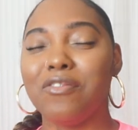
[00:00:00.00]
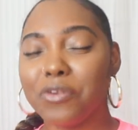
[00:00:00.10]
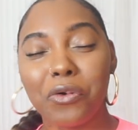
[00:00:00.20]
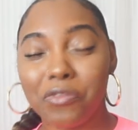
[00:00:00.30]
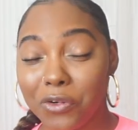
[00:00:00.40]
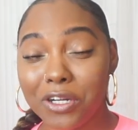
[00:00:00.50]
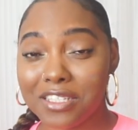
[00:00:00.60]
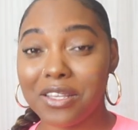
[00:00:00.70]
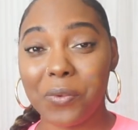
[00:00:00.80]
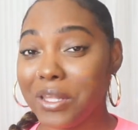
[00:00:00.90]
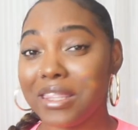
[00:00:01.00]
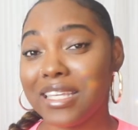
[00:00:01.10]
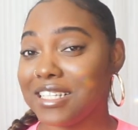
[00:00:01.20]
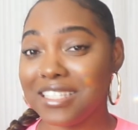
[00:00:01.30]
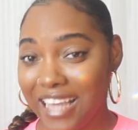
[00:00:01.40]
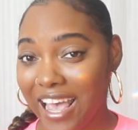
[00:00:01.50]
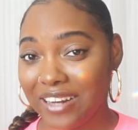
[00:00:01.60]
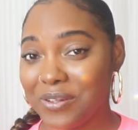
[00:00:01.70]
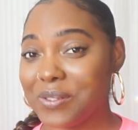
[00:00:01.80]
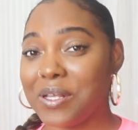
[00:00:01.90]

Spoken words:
full force with this channel.